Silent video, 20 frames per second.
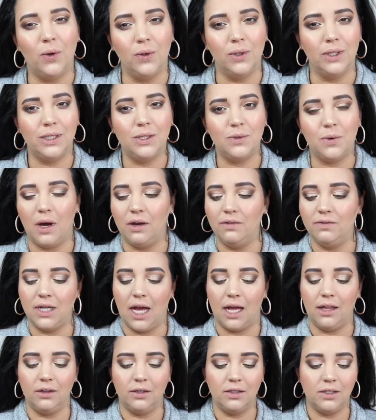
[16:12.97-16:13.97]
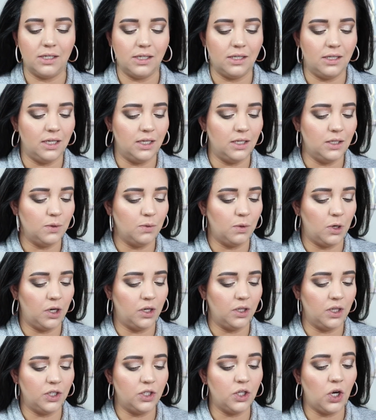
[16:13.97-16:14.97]
only $12. These
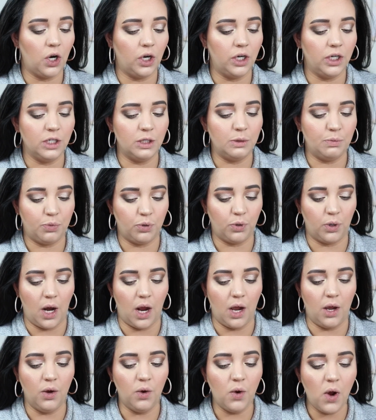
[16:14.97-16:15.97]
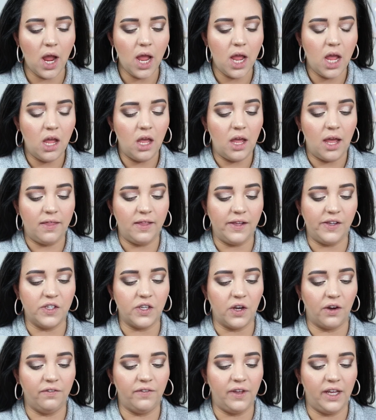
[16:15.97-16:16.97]
were the Tarteist Pro. These
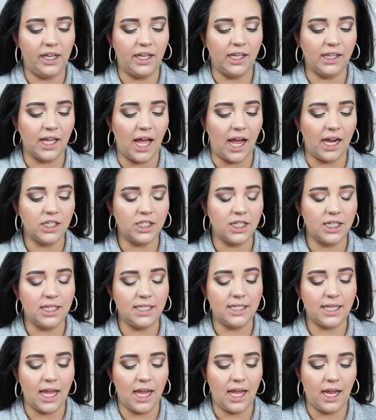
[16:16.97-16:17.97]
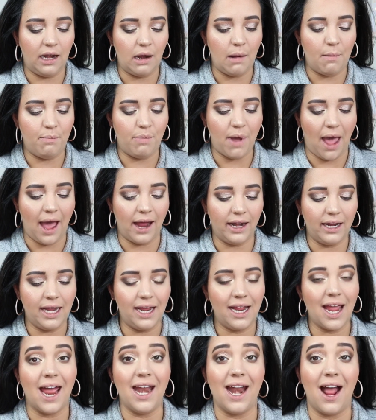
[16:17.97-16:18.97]
are vegan lashes in
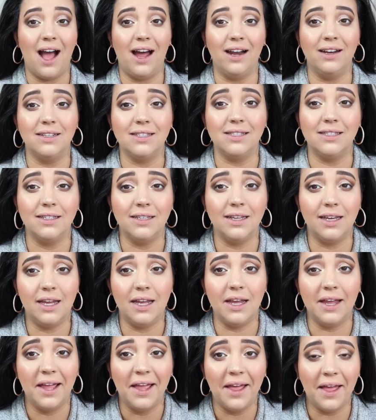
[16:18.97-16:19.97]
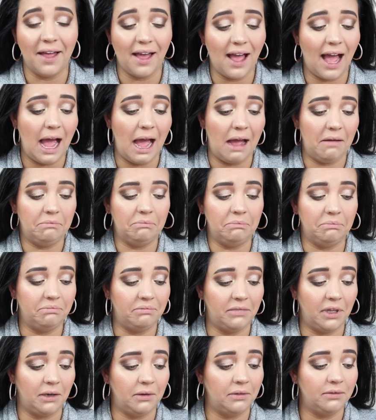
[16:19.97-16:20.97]
Baddie, and honestly,
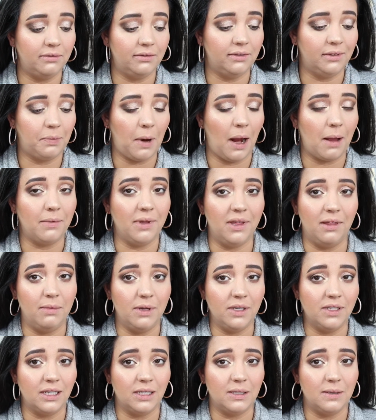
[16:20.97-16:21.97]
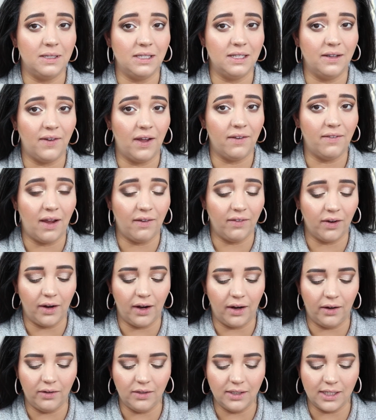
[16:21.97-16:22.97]
they're probably the most expensive I've ever
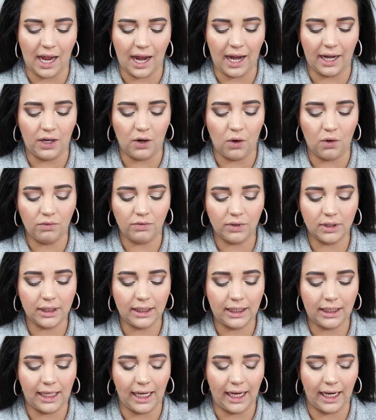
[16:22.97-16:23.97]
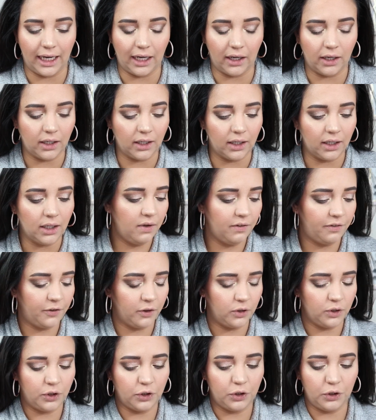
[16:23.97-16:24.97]
owned. I don't really care
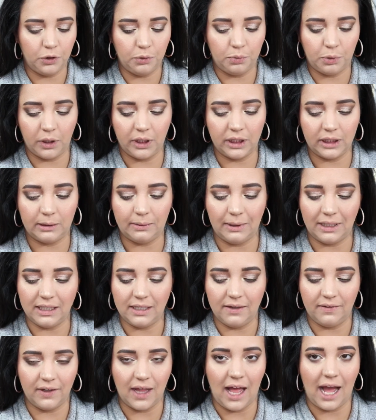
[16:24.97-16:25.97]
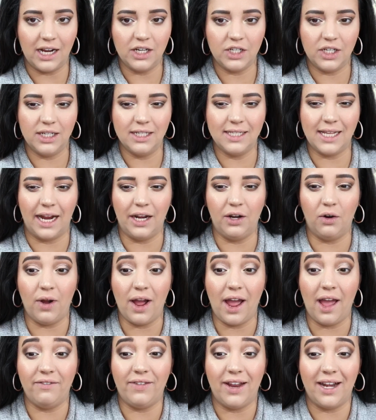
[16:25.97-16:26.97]
for super expensive lashes. I don't
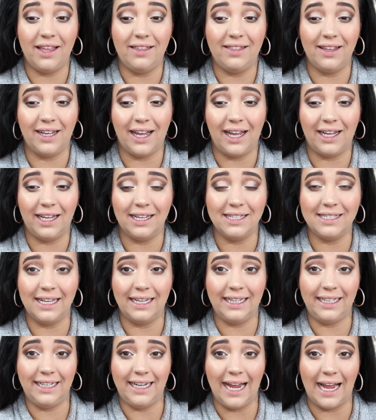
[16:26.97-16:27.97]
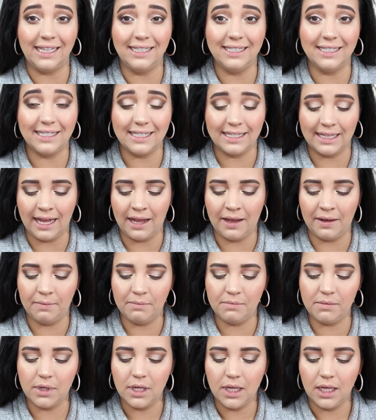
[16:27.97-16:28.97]
have anything, I guess, against
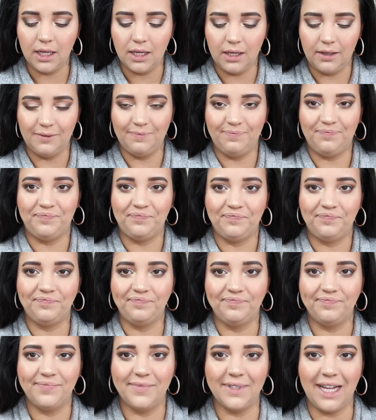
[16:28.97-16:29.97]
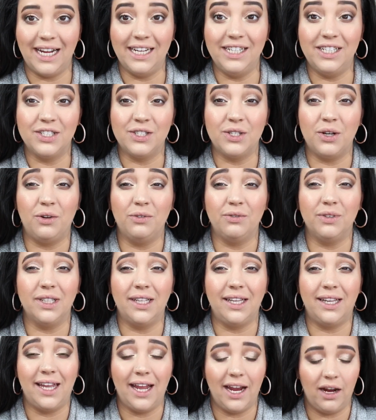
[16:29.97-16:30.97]
them. I just don't
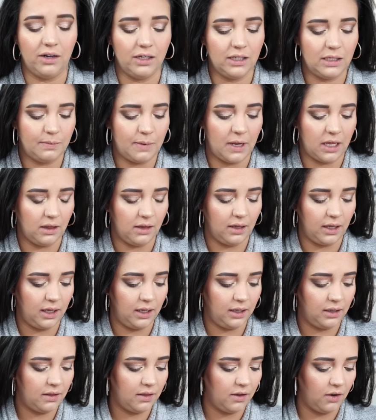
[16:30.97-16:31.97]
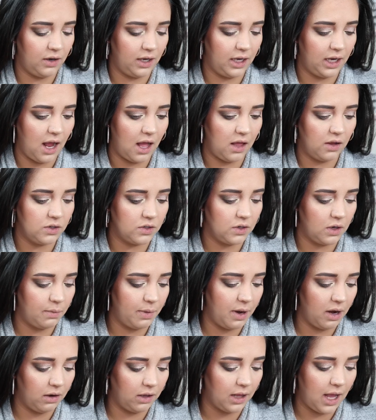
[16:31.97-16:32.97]
really care to spend like $30 on a
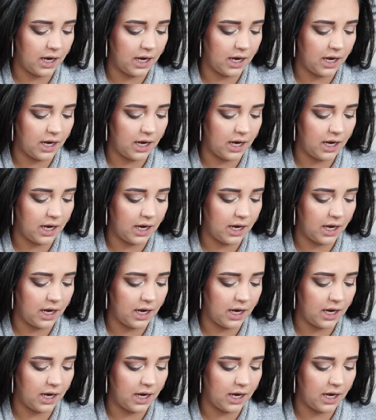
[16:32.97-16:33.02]
pair of